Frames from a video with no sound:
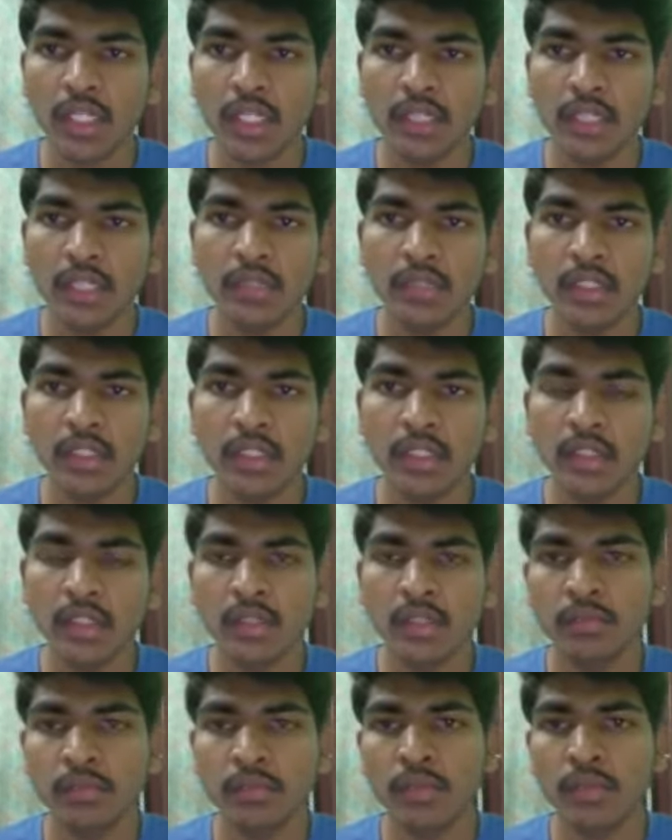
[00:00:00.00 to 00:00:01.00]
It will
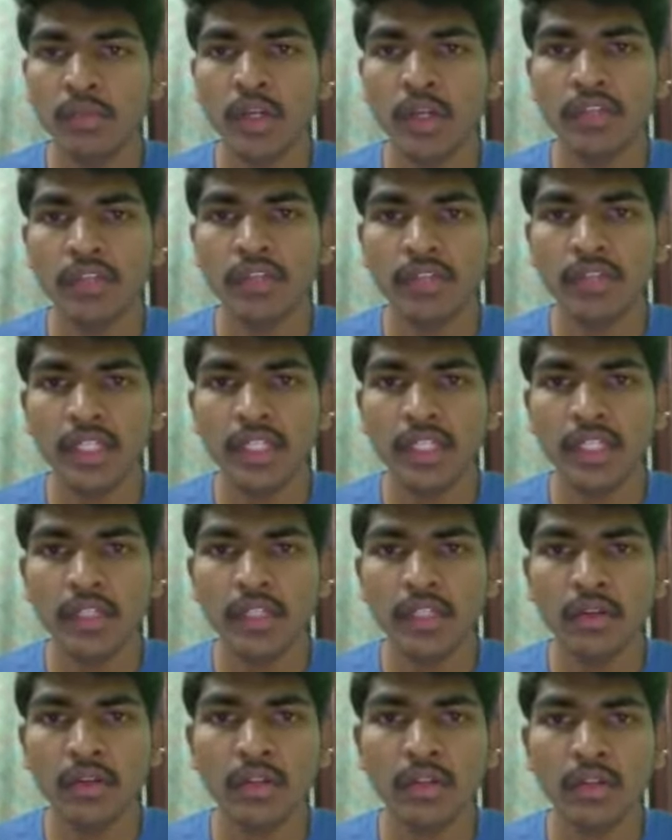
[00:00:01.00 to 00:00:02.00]
modify
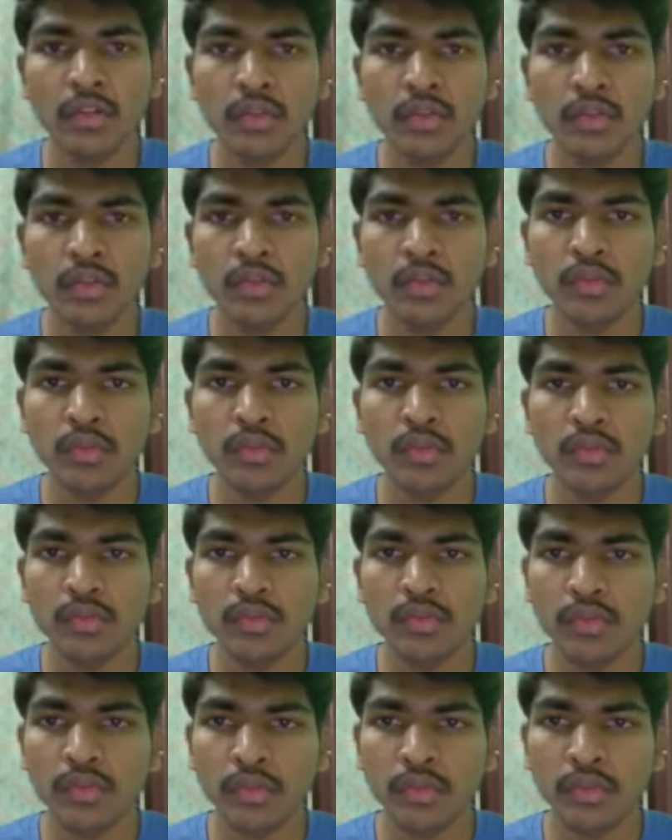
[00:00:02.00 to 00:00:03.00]
count to
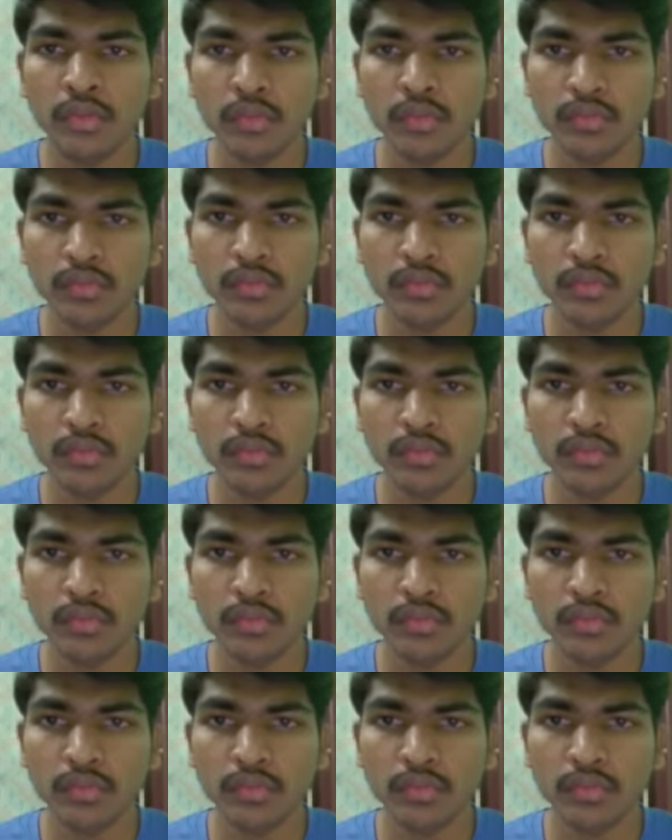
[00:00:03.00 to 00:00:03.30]
2.